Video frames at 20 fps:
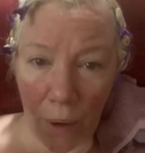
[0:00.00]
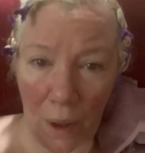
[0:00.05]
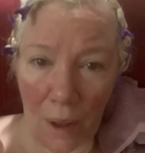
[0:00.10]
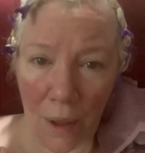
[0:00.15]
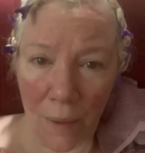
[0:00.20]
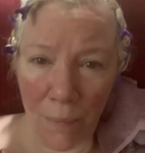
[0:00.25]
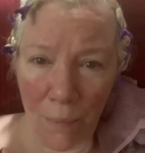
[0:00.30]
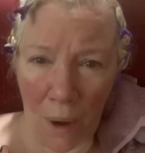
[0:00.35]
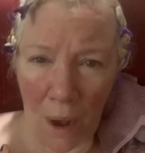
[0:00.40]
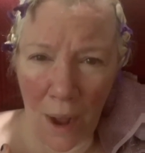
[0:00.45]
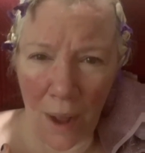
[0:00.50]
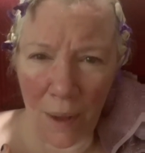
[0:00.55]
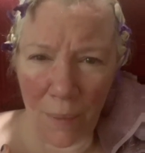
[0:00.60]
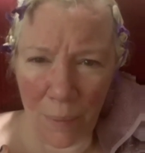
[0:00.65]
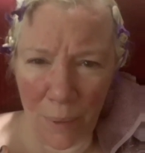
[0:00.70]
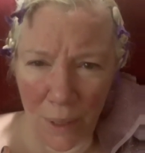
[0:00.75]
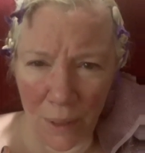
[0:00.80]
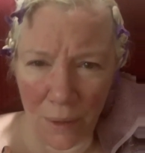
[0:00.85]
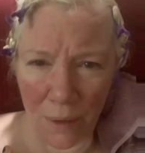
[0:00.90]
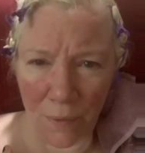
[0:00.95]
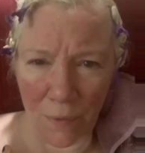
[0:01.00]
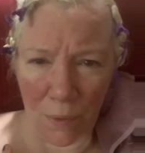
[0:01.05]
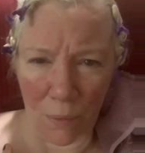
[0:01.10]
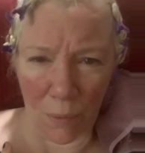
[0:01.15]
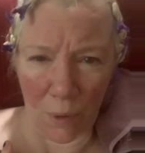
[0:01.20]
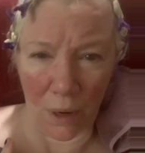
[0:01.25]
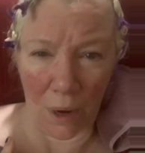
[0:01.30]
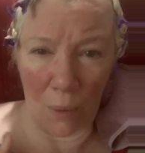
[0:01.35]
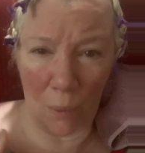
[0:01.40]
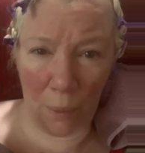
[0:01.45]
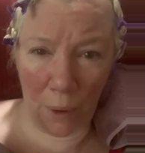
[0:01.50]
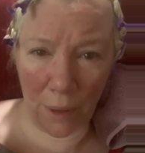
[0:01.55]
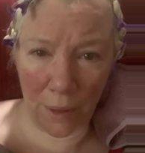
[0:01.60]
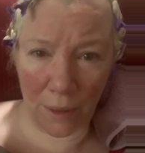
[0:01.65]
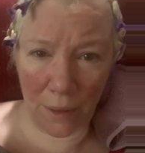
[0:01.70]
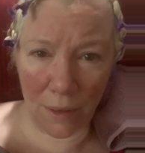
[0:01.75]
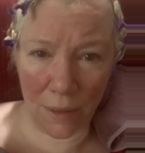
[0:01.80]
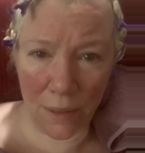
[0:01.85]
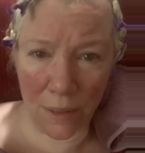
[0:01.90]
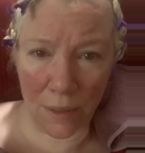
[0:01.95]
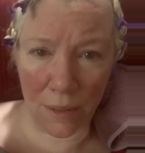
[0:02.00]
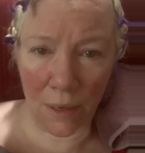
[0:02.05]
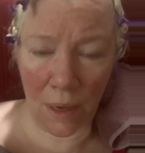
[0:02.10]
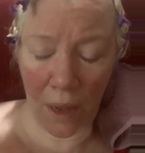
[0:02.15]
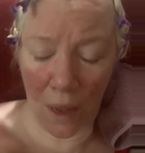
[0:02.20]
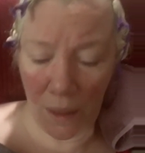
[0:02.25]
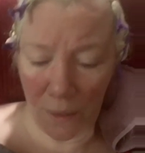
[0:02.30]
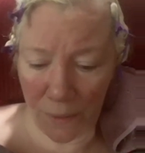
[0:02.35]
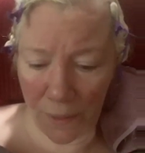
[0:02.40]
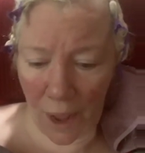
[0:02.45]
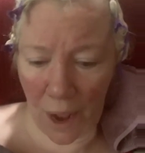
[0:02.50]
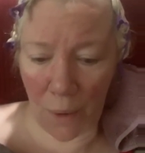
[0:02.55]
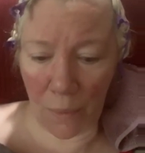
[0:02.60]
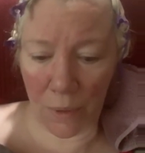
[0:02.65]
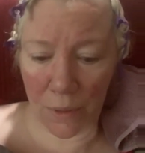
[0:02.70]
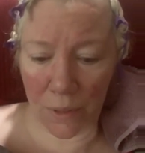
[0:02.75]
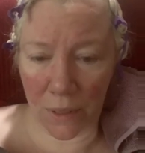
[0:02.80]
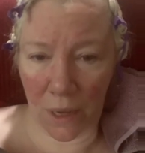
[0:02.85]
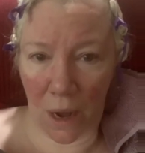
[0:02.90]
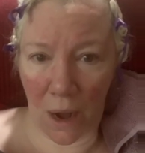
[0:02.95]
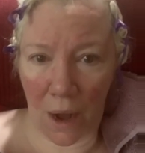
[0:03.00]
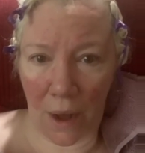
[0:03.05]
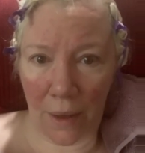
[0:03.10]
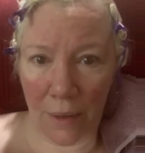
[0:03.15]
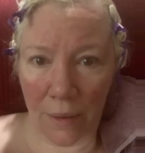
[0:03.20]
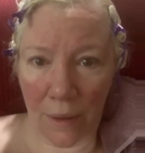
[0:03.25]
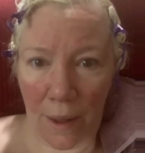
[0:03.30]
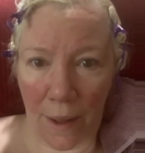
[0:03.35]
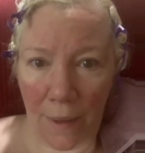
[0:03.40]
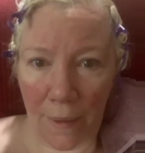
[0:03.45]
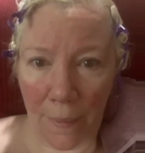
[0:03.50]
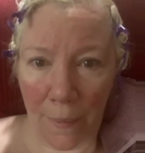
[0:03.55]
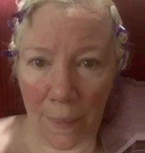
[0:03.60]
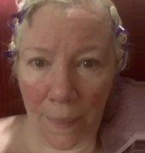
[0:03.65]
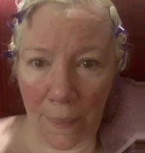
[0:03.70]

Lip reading: in my opinion, from what I witnessed, that was a highlight.